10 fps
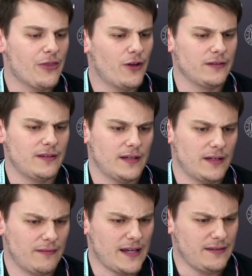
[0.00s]
I thought
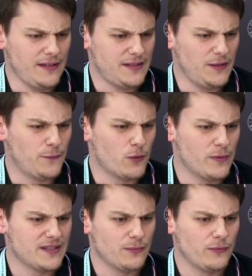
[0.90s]
knight ec4
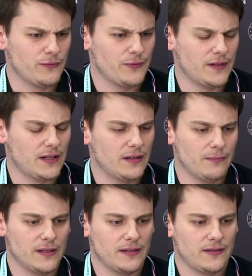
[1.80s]
was a move,
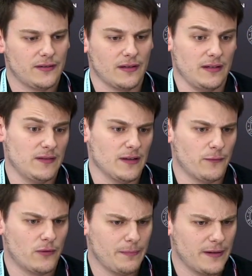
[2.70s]
but even
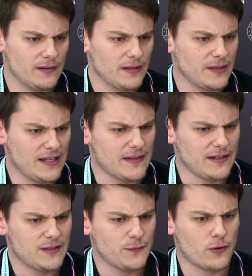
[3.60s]
f4 apparently. But yeah,
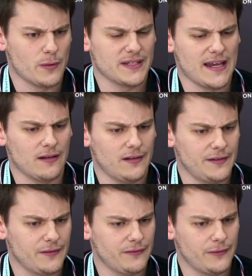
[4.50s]
knight ec4 I was
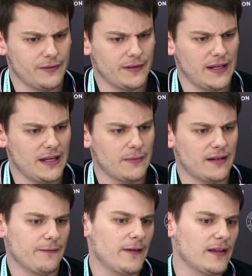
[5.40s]
calculating during the game,
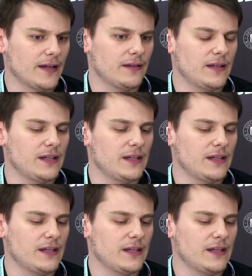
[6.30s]
and I felt like